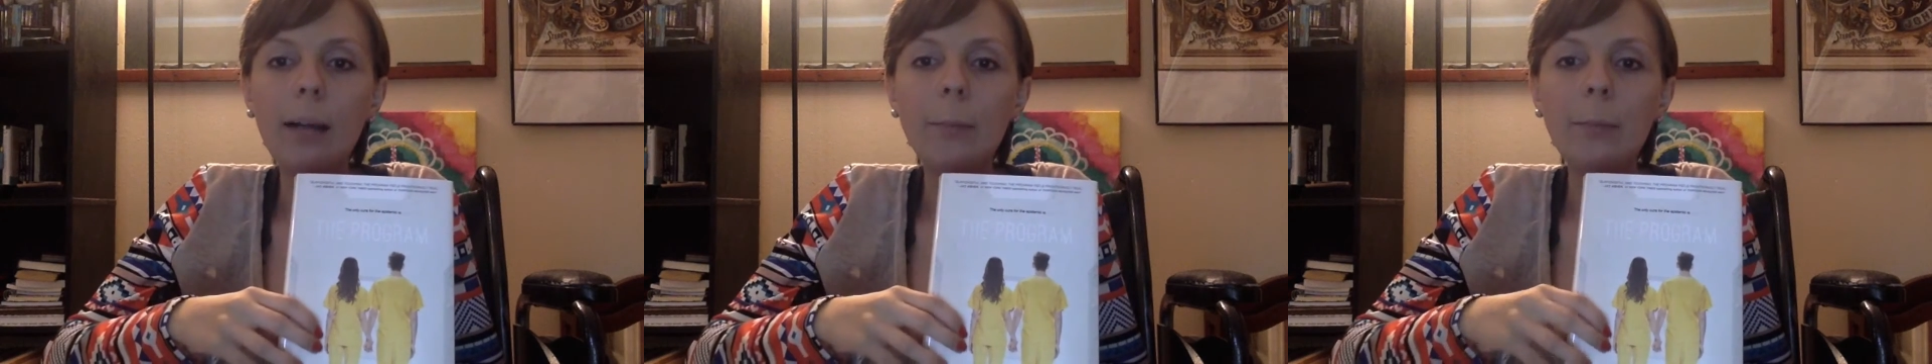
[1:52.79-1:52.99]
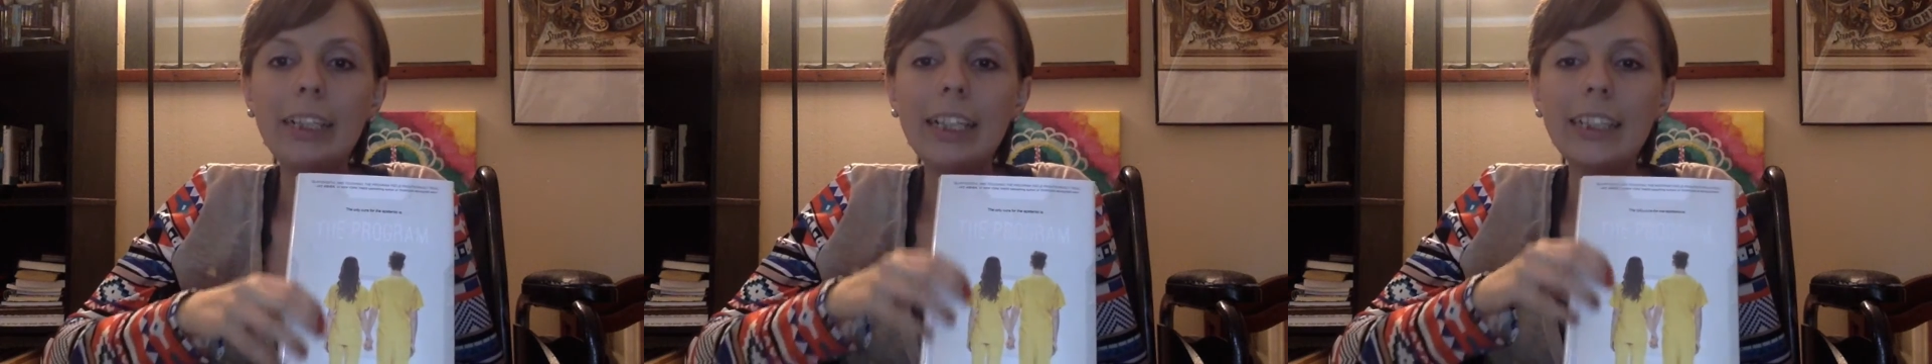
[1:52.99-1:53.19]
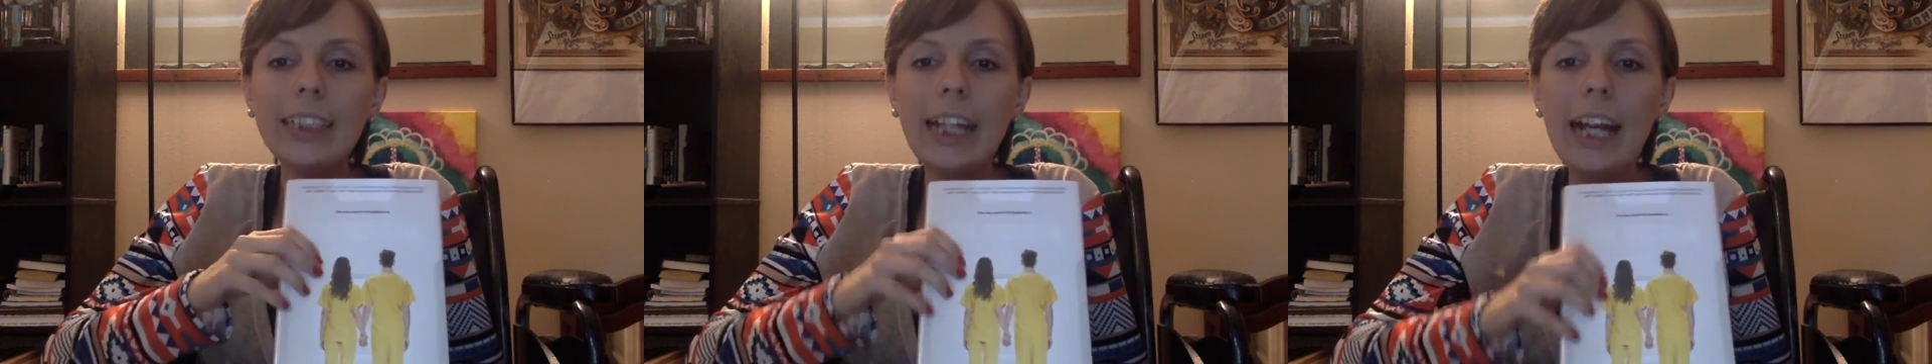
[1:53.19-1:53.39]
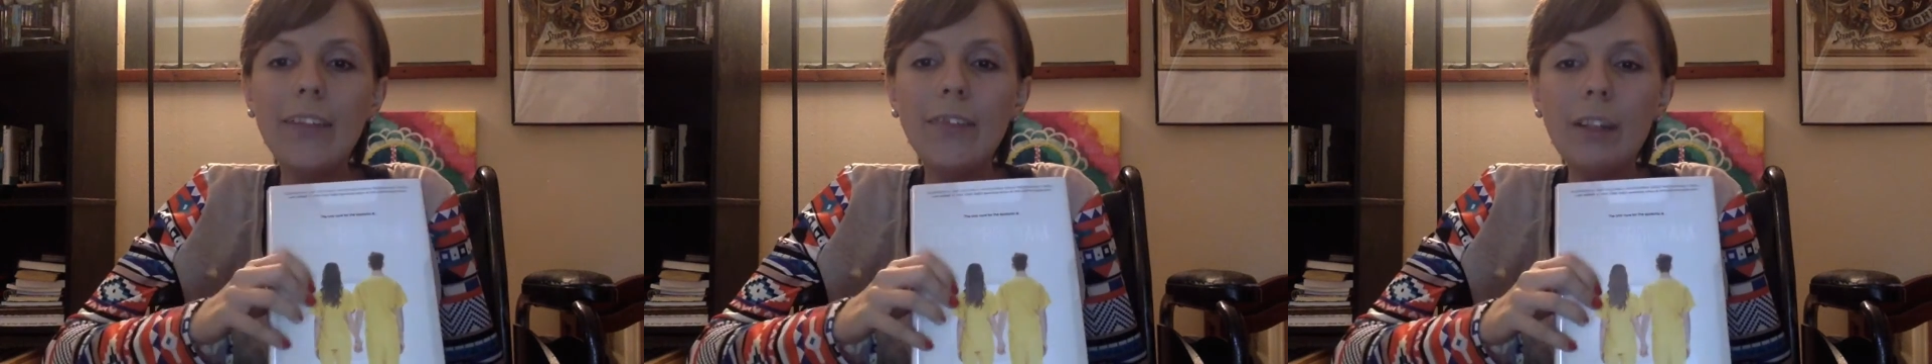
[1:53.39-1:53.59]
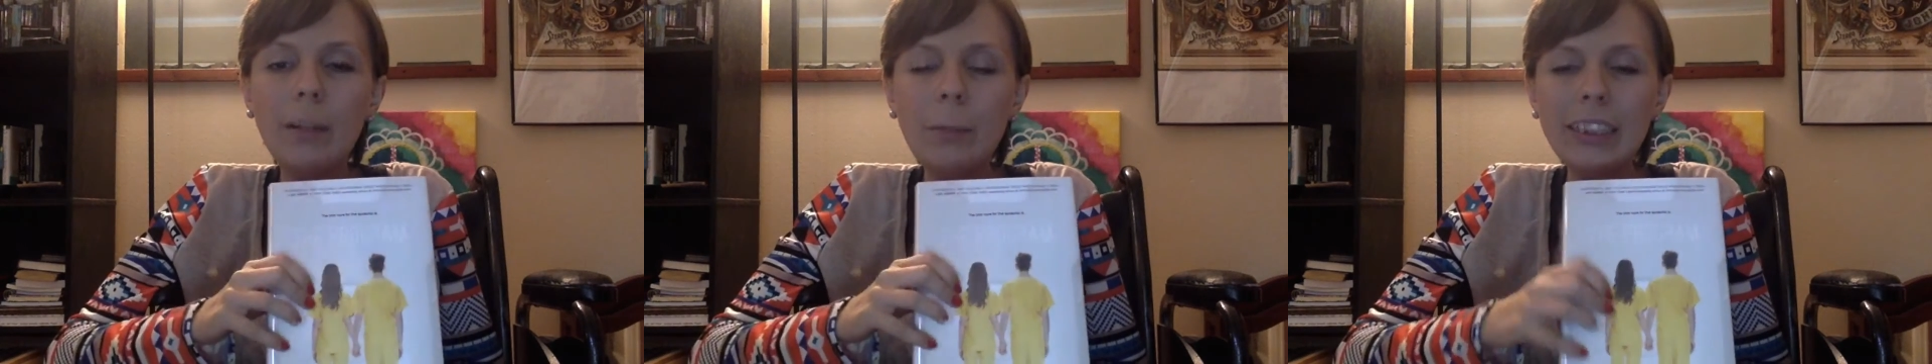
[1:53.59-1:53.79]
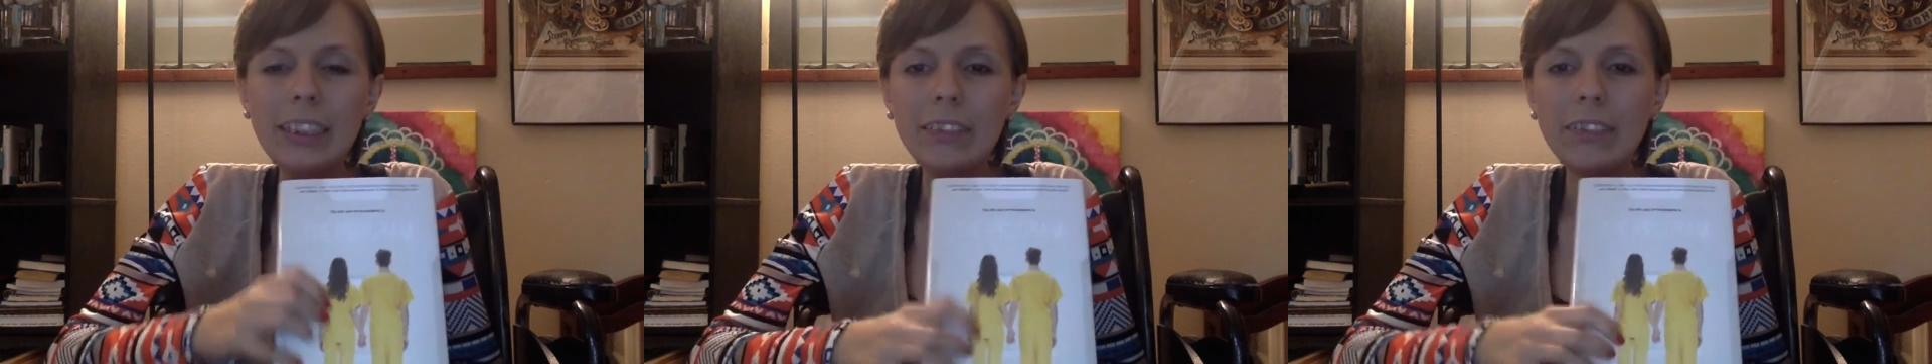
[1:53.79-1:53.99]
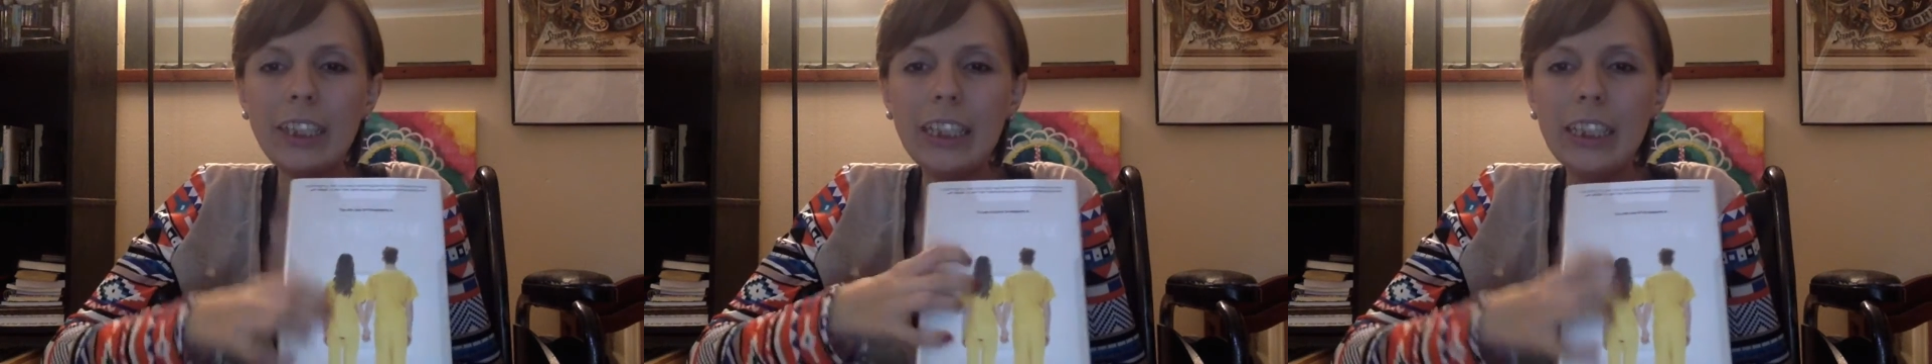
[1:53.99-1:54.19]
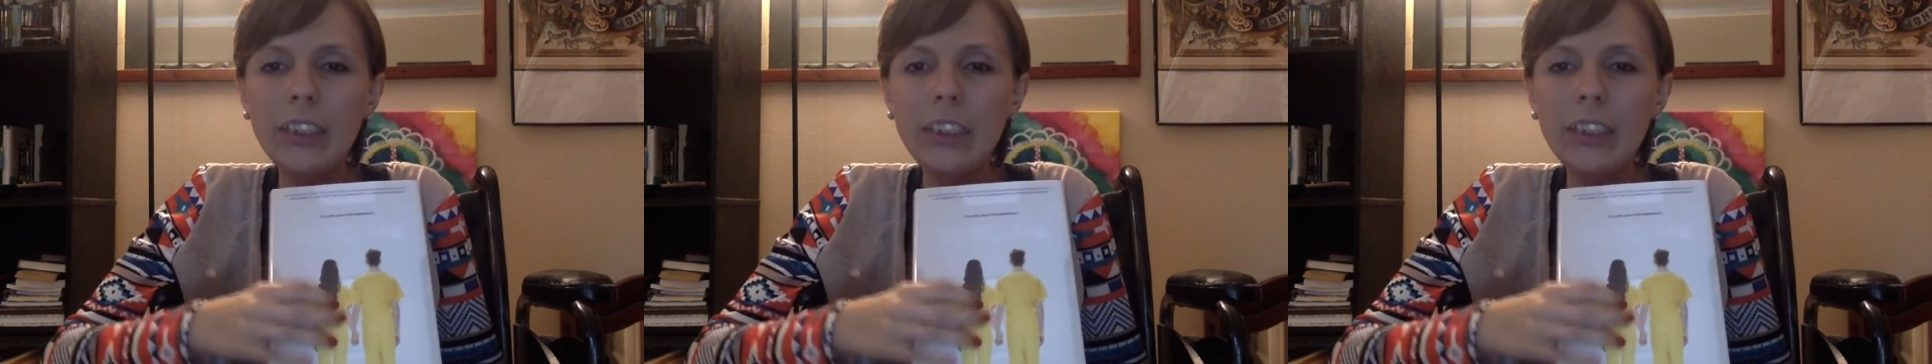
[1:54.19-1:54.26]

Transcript: because I found myself getting